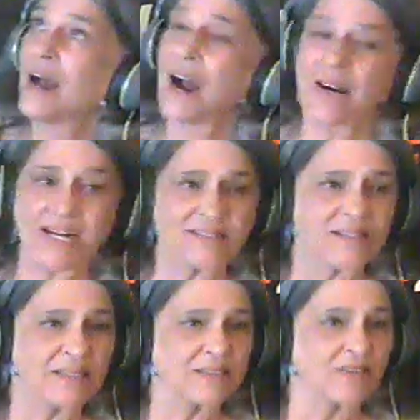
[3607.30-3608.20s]
All right, it's a
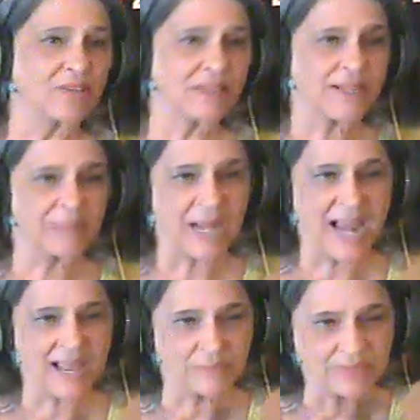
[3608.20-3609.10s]
little early, but
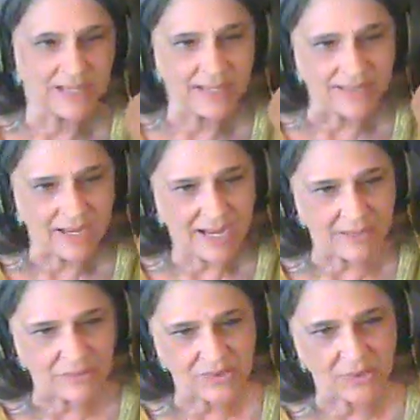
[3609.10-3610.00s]
I am done. I
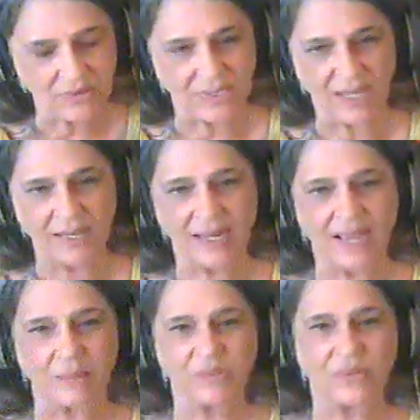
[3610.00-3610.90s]
am so done. I
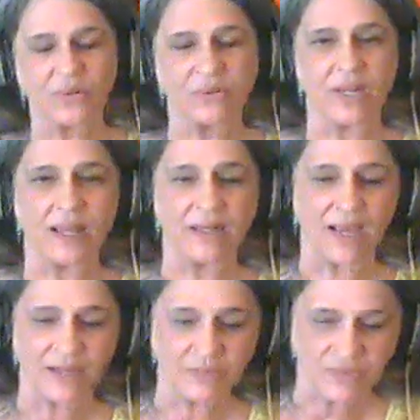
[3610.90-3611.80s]
am so done.
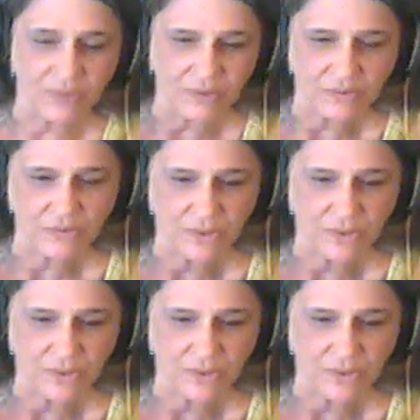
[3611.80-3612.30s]
I am so